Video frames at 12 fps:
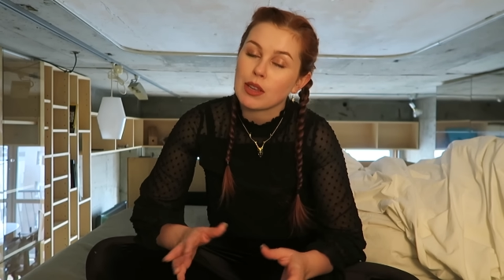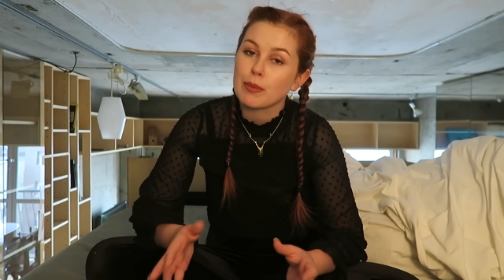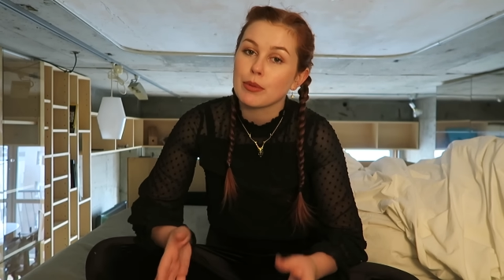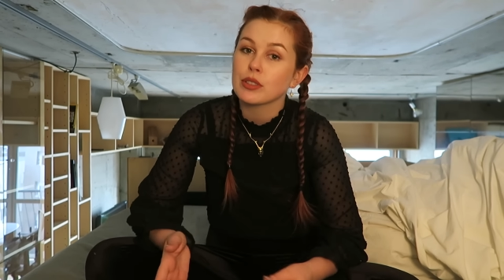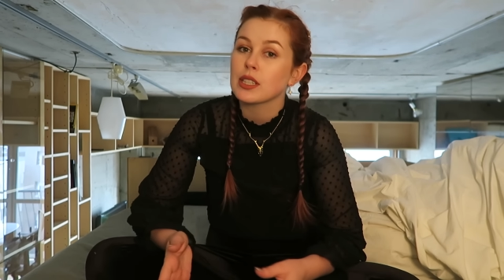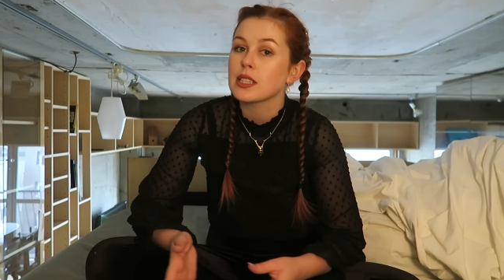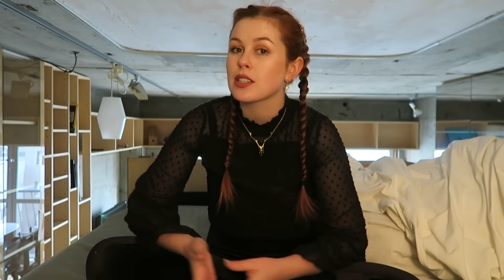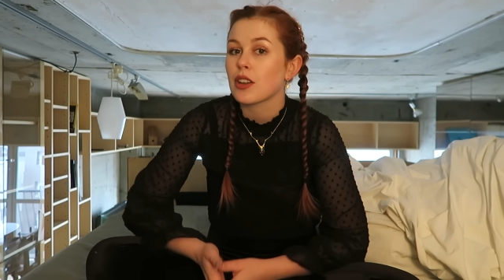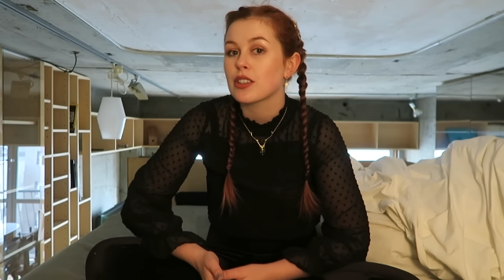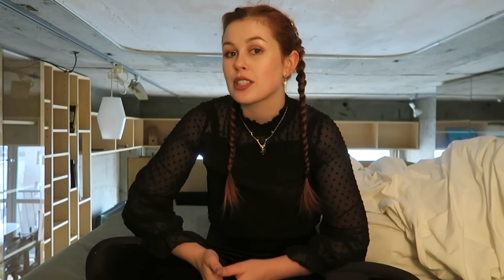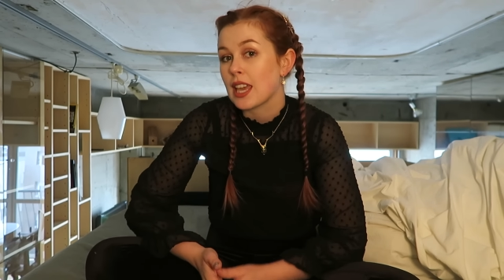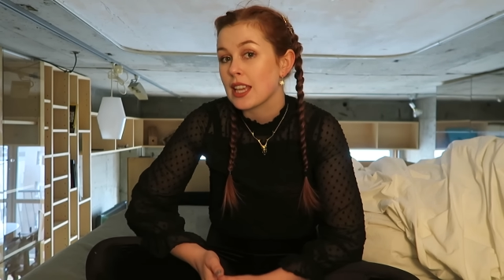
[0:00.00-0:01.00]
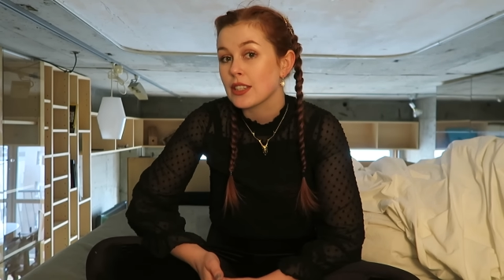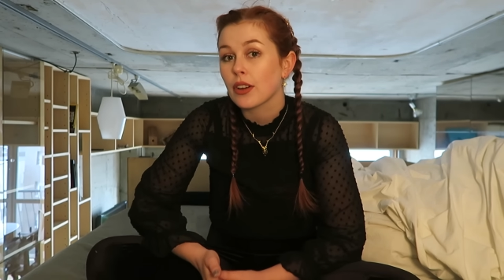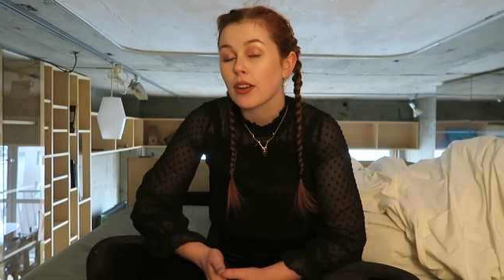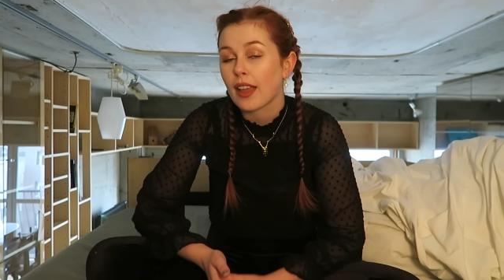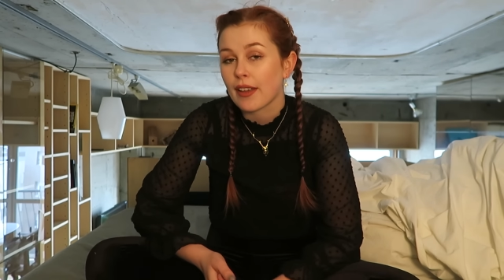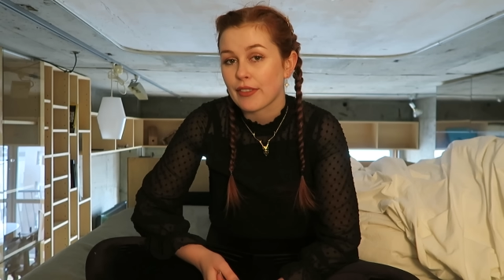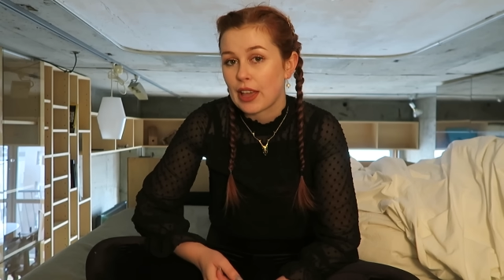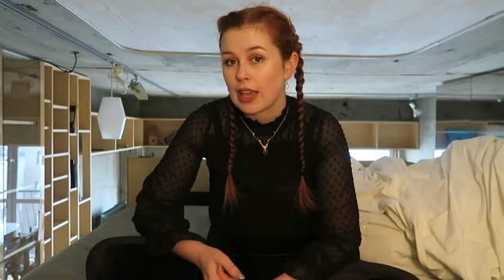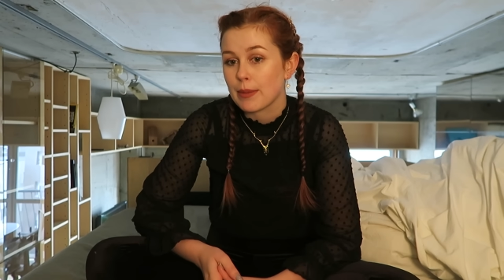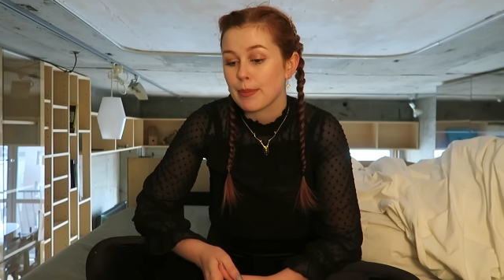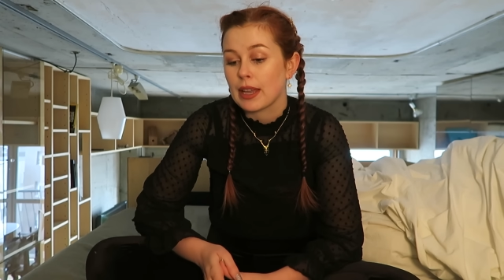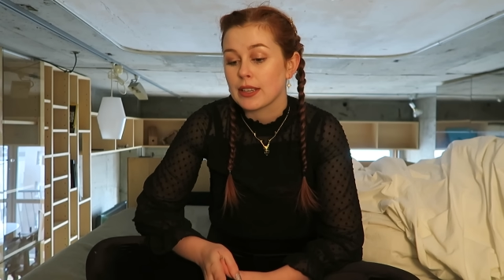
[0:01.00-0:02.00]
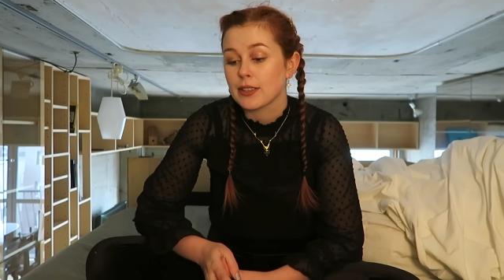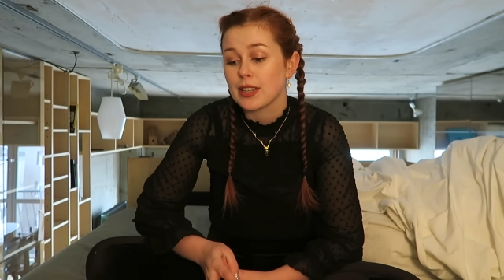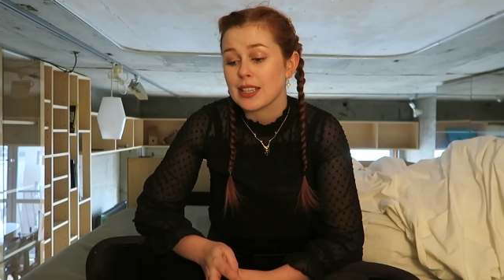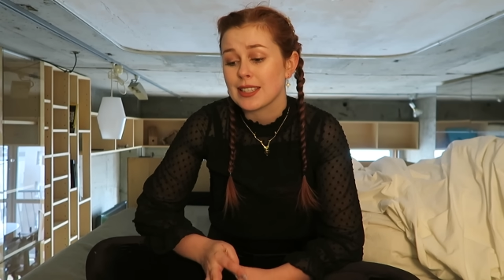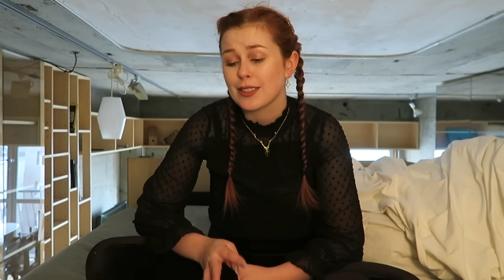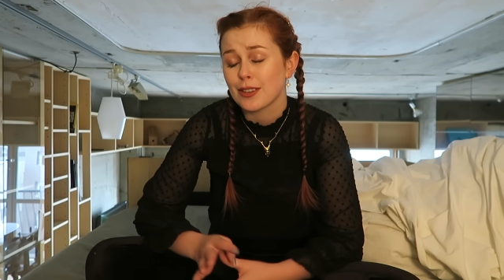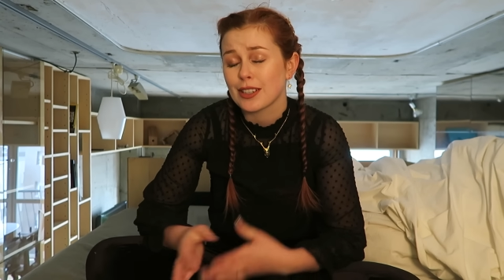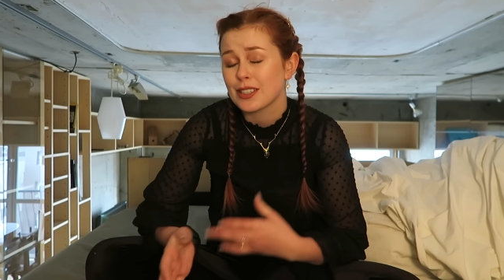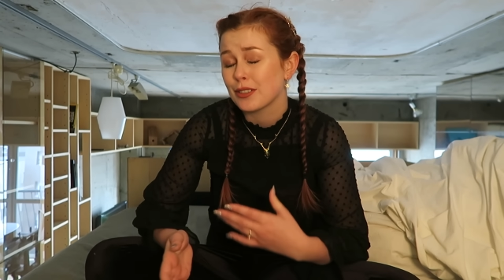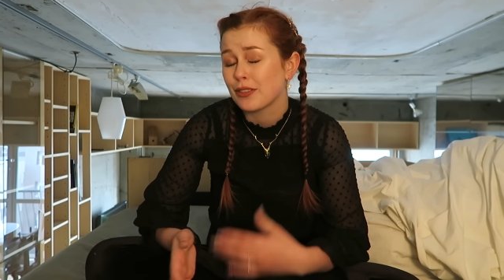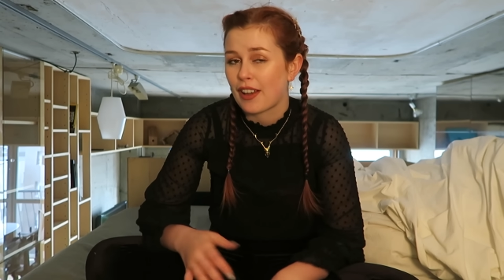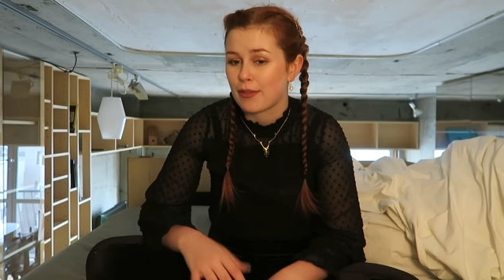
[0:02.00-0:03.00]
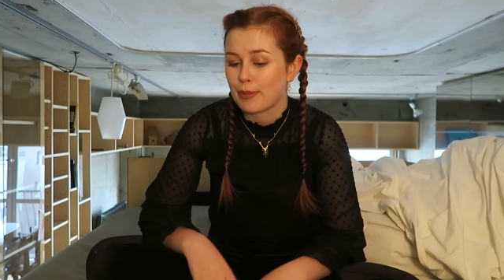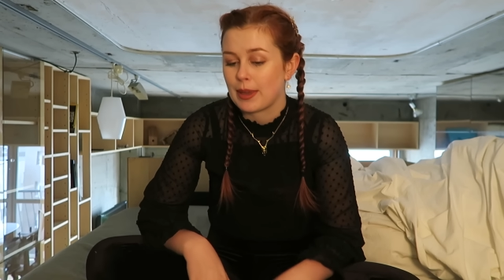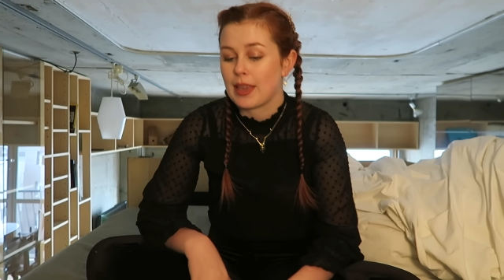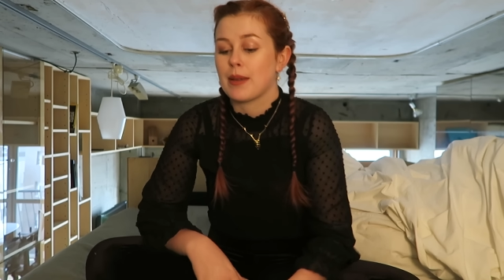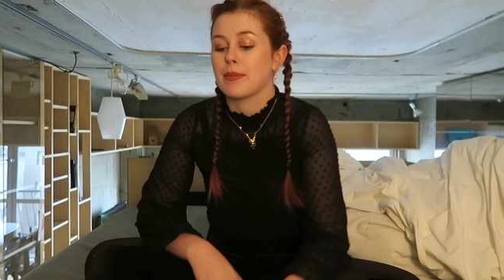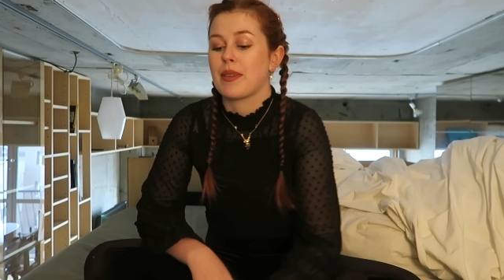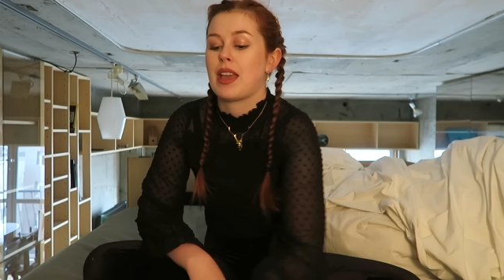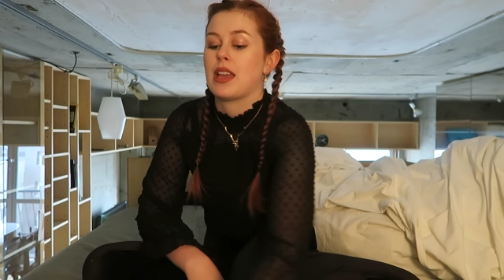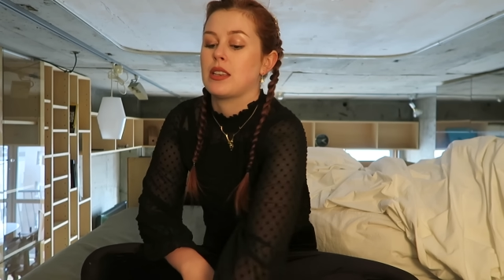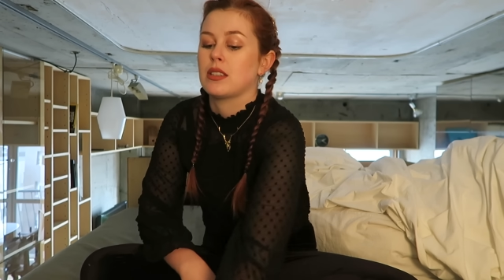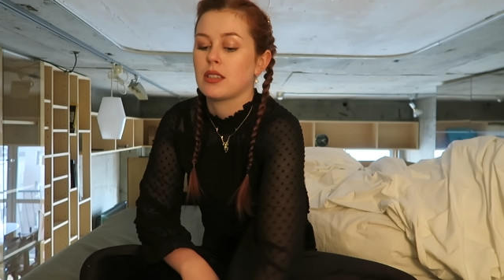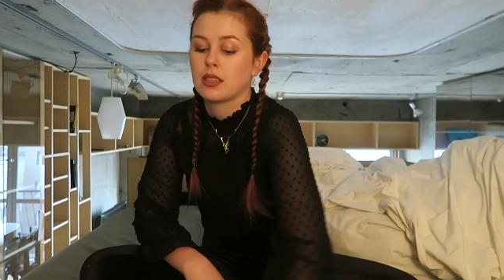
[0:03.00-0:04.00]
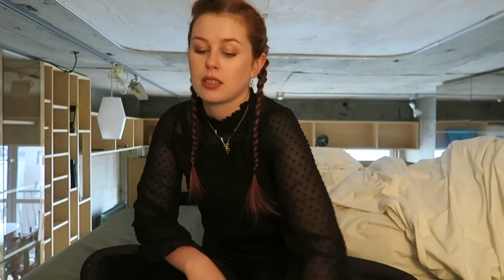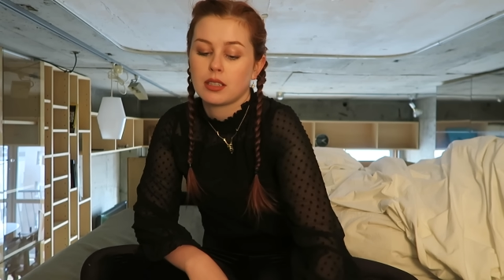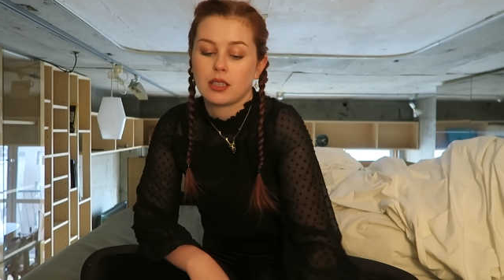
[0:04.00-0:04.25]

We booked in to go to the Hedgehog Cafe, but it's not until 5 p.m. and